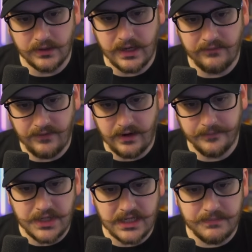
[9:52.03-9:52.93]
Okay, fair.
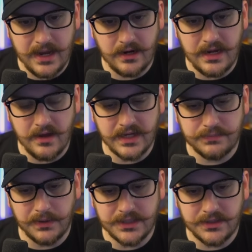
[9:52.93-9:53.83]
Change banner. Now gives
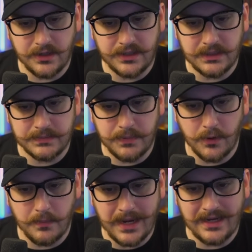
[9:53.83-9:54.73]
+30 chips per
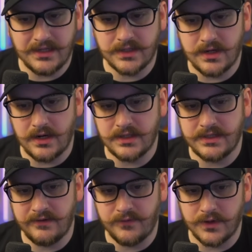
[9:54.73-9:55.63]
remaining discard
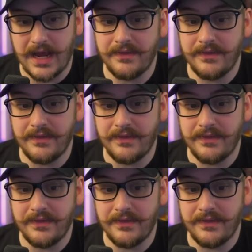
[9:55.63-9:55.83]
instead of 40.